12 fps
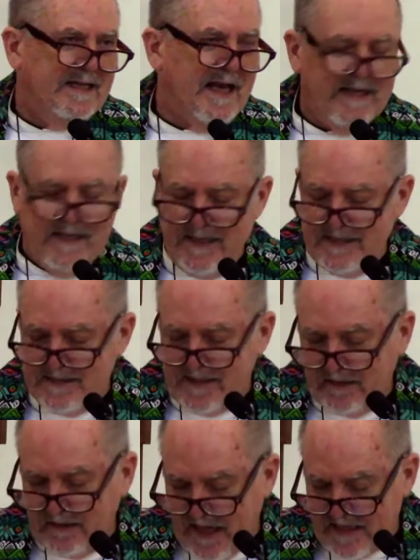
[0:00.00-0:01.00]
that it is
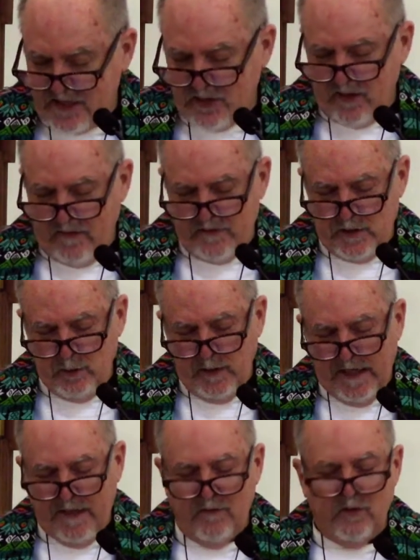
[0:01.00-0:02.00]
the lesser of two
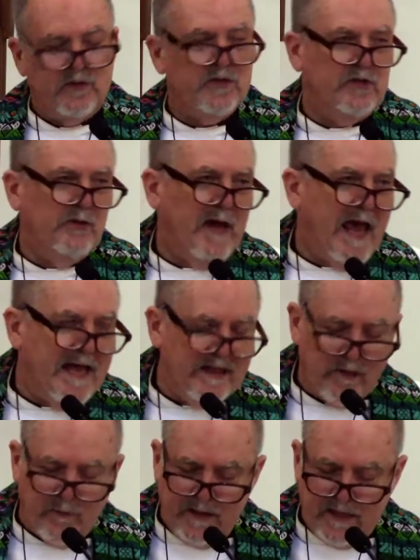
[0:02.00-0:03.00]
evils to
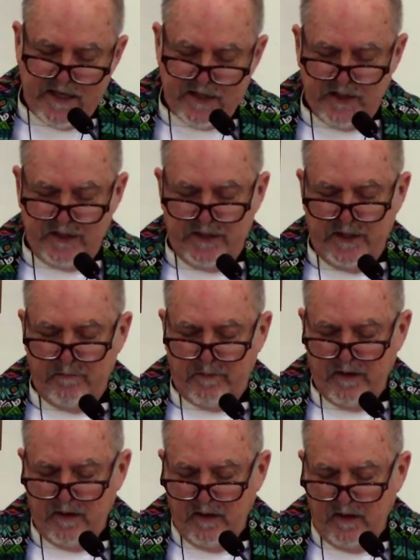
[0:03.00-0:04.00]
end the
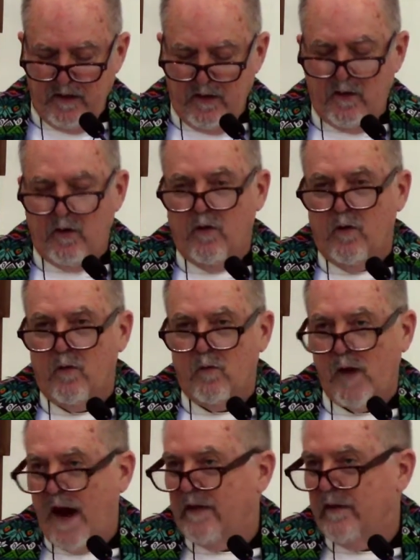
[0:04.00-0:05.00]
relationship
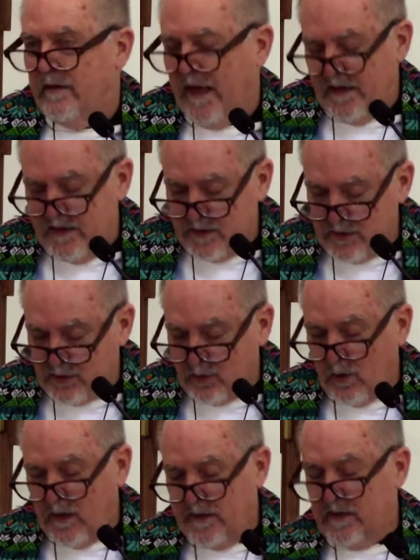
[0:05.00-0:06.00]
rather than
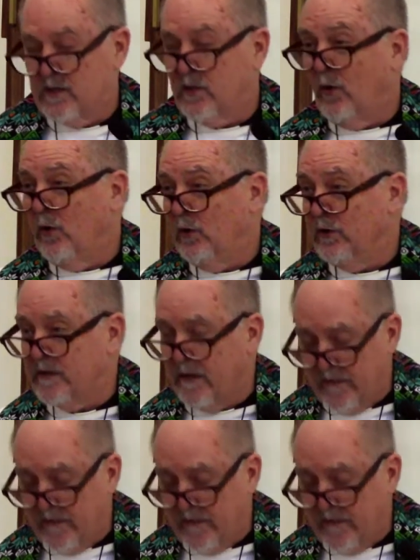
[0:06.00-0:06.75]
destroy the souls